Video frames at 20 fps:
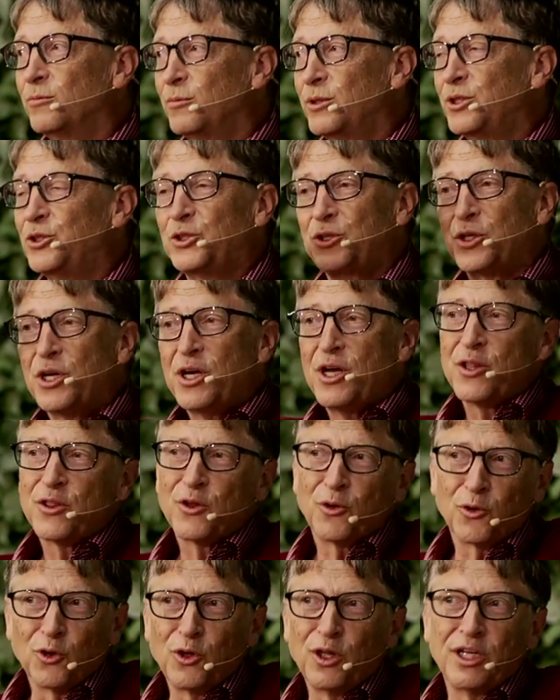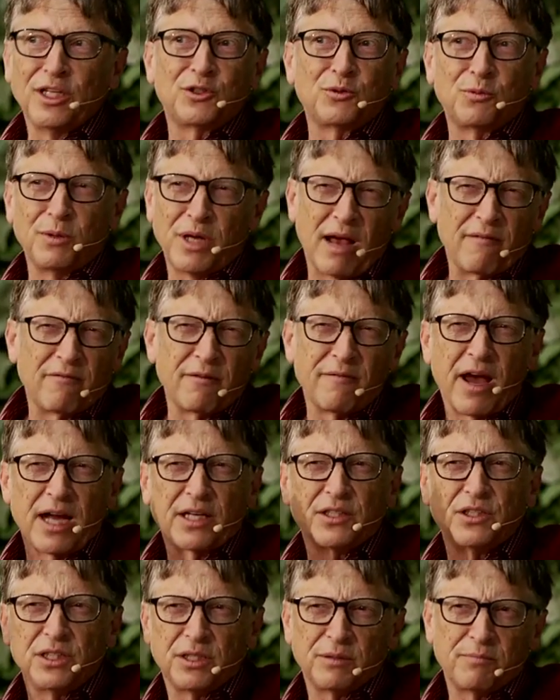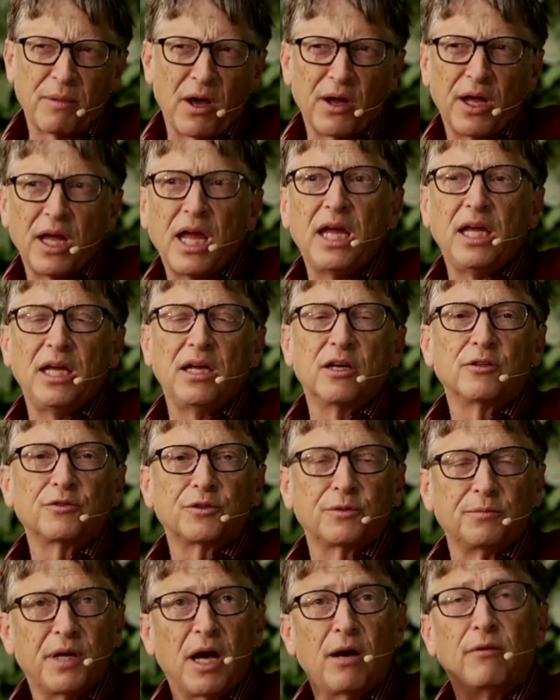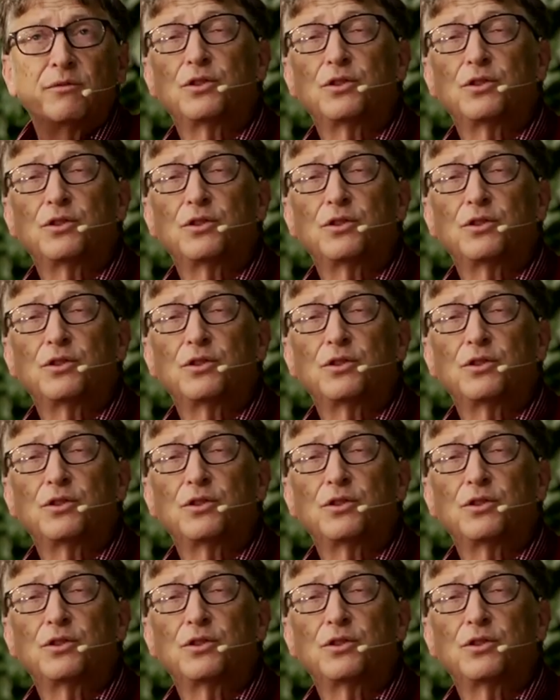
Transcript: which the earliest we'd have a vaccine is about 8 years from now.